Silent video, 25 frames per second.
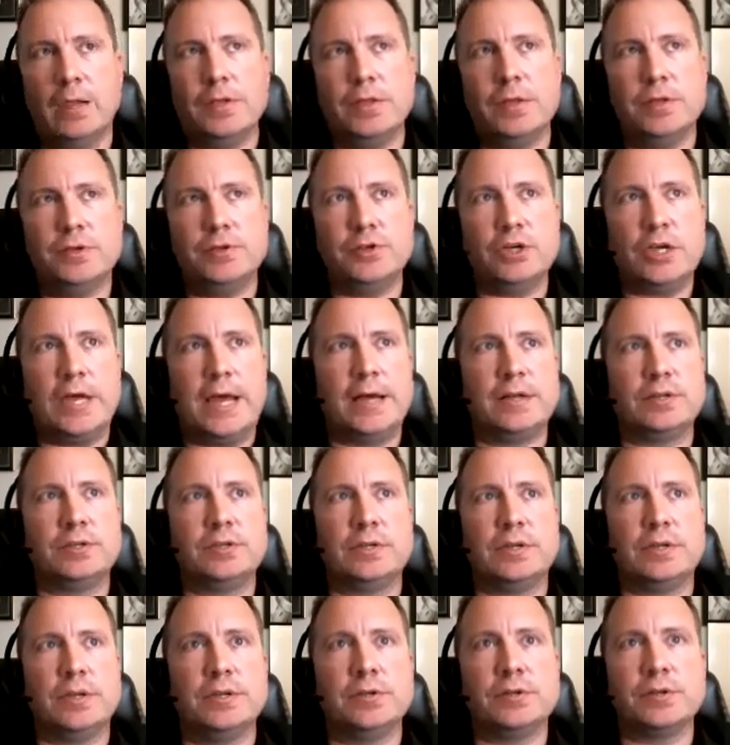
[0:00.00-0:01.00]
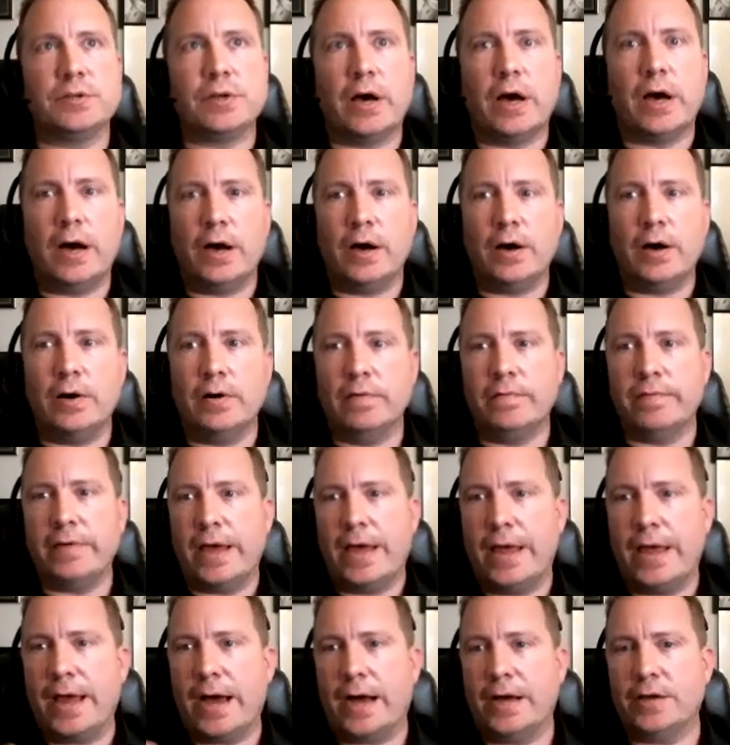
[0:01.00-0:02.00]
the chances of
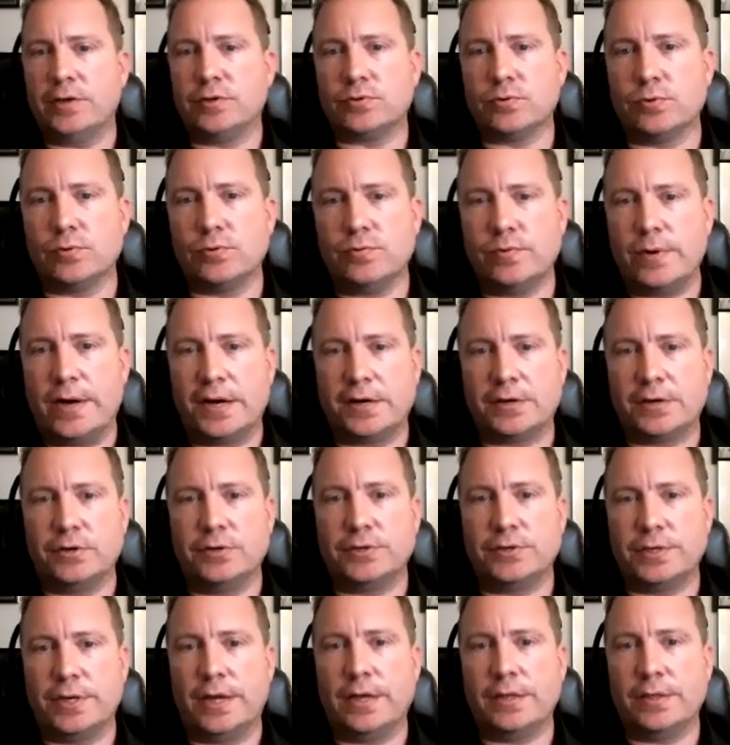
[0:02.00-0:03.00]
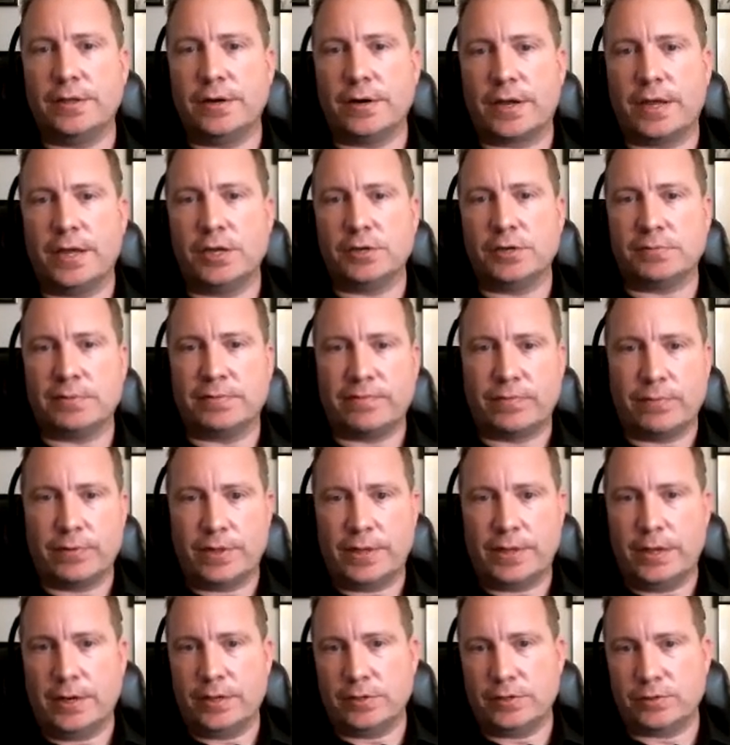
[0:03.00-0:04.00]
a high school director seeing their kids before
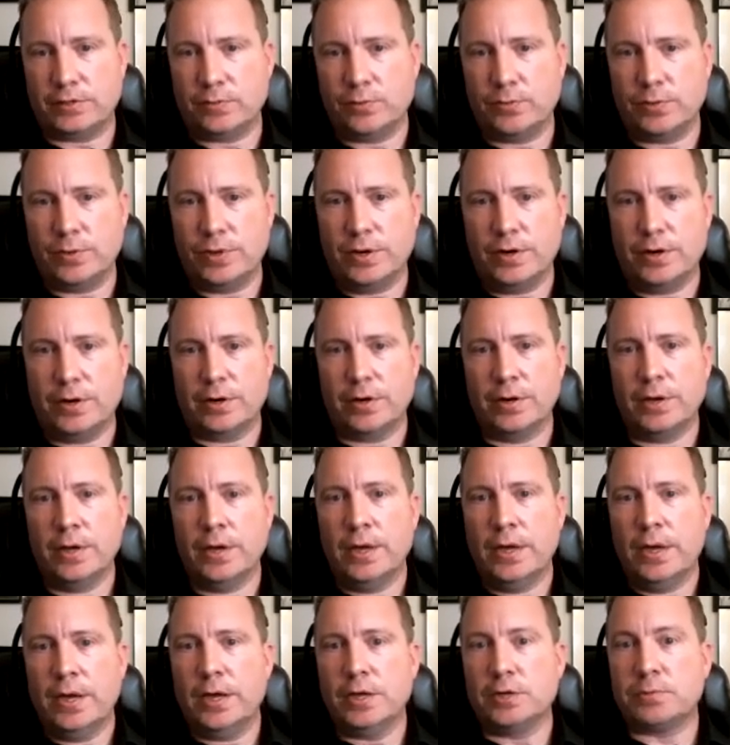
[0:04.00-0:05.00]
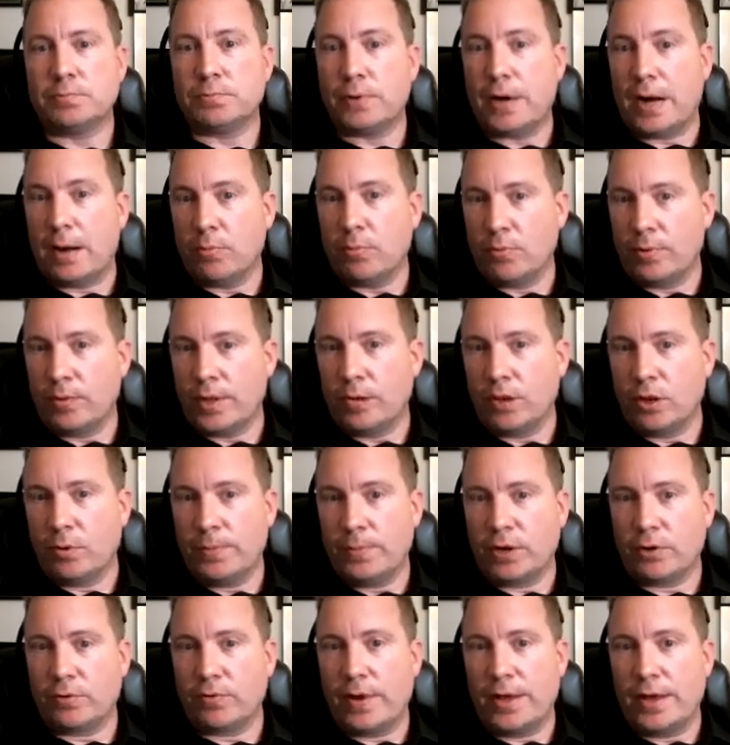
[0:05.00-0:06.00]
the end of the school year is probably a little
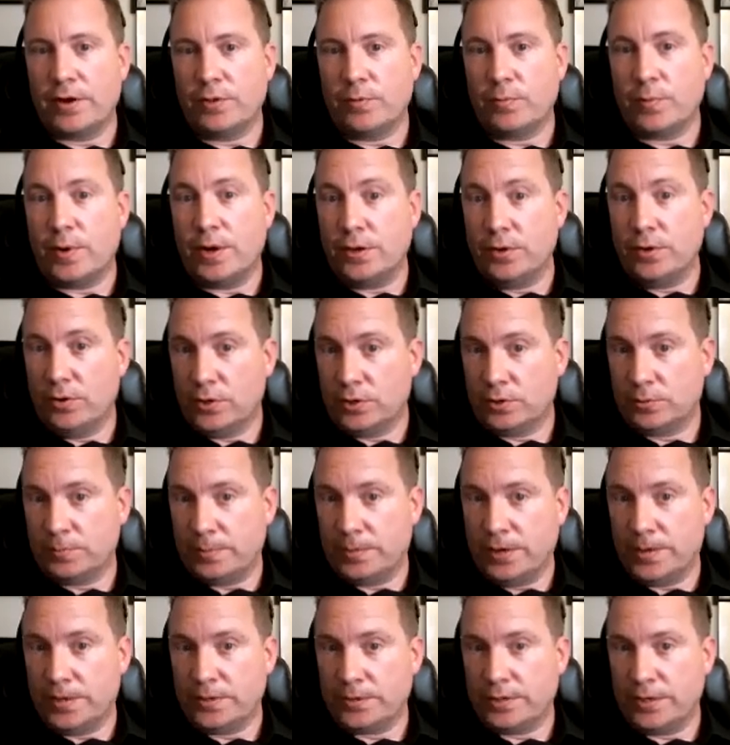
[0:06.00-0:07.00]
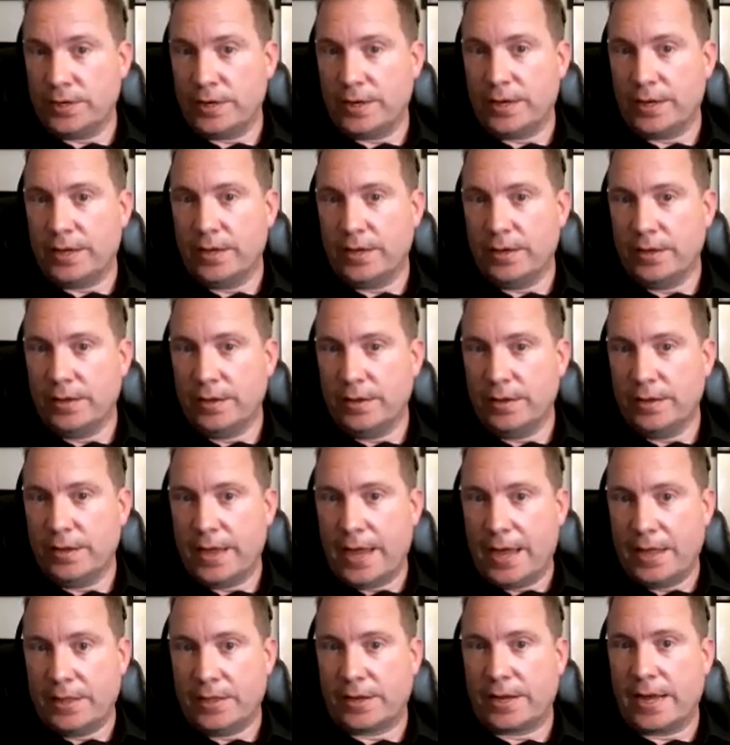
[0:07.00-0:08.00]
bit greater than what you're experiencing
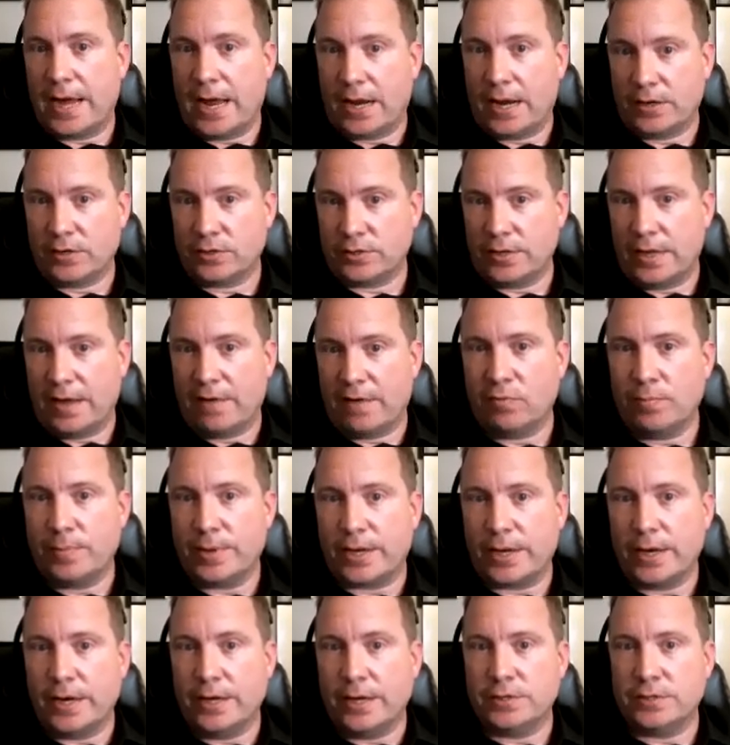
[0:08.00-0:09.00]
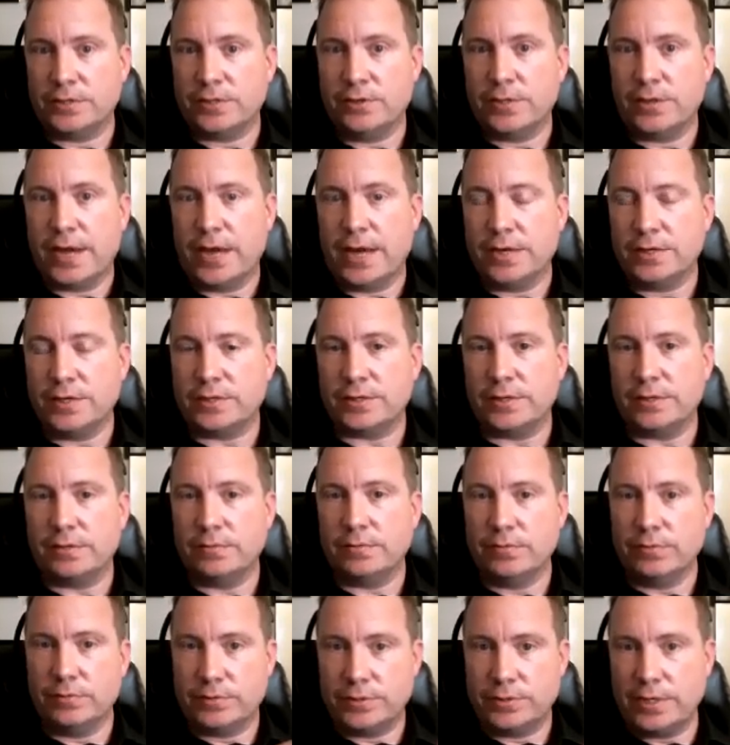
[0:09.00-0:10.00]
at the college level, because you guys
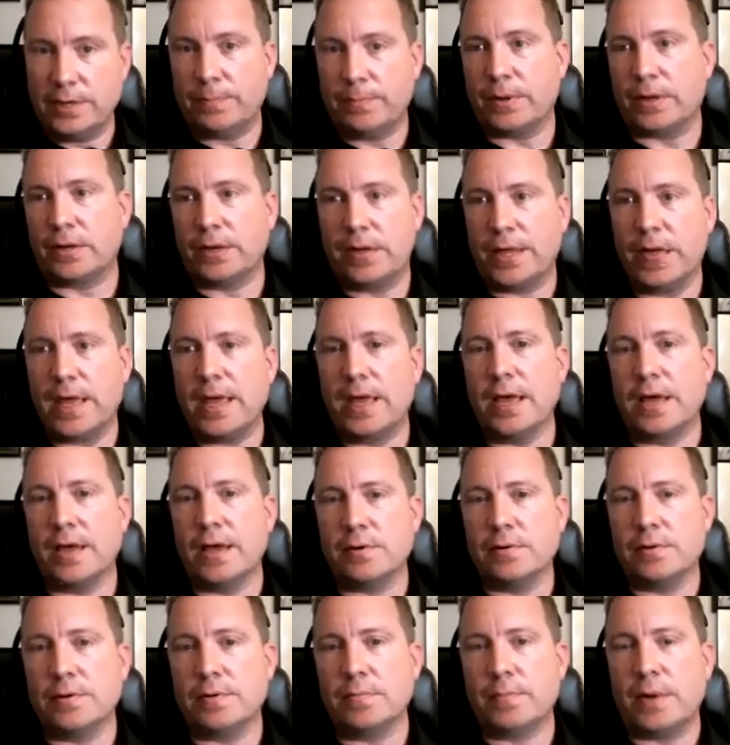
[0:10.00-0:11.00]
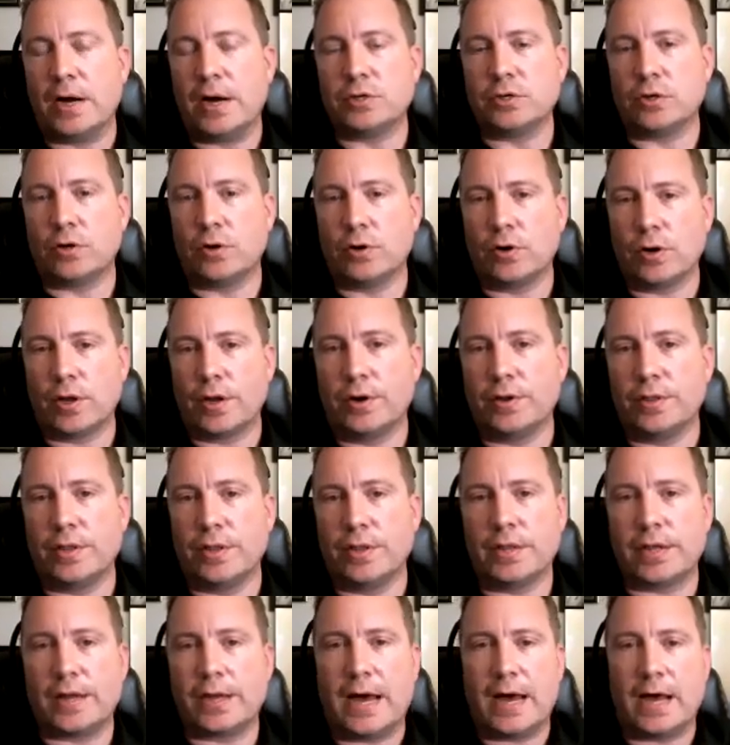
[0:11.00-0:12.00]
typically end much earlier
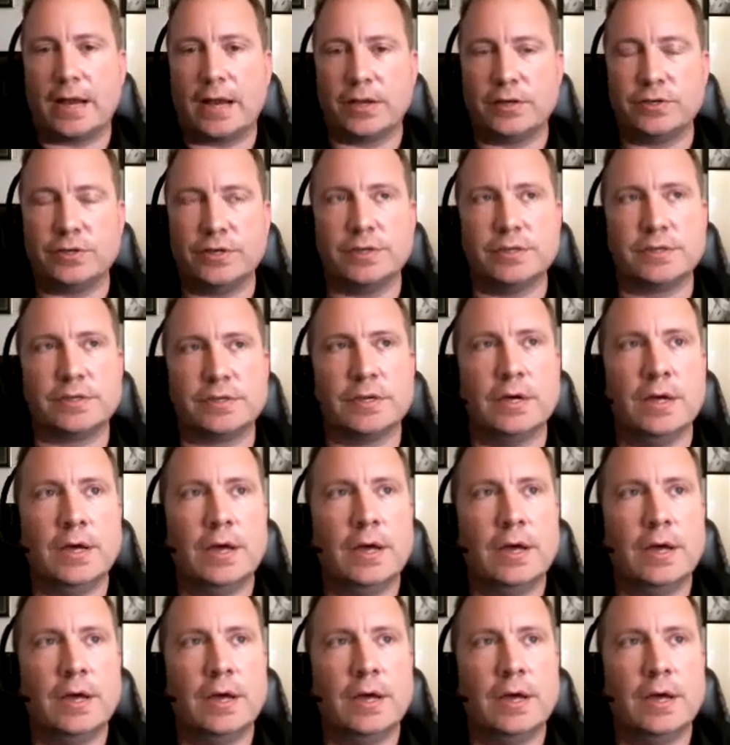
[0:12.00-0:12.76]
than the colleges.